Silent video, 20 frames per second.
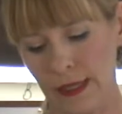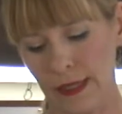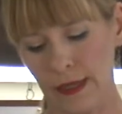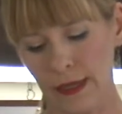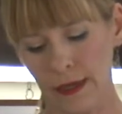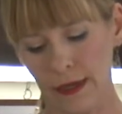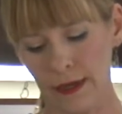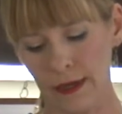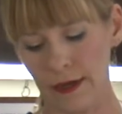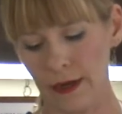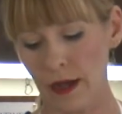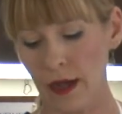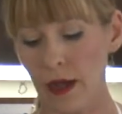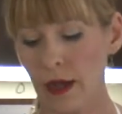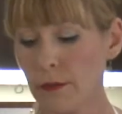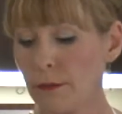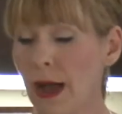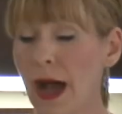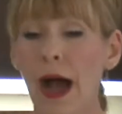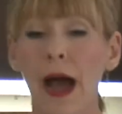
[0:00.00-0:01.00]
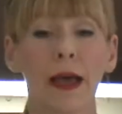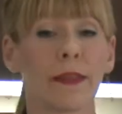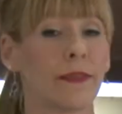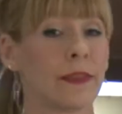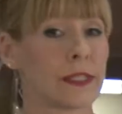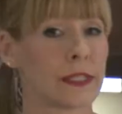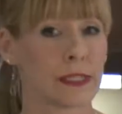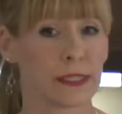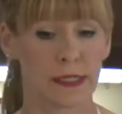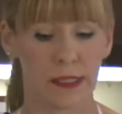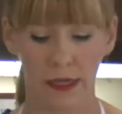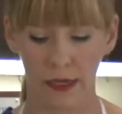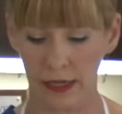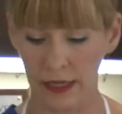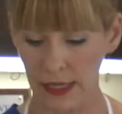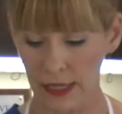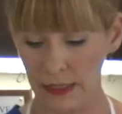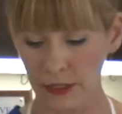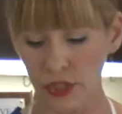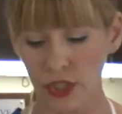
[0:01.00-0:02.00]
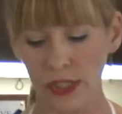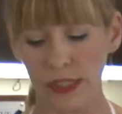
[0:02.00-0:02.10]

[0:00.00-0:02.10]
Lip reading: in, this is again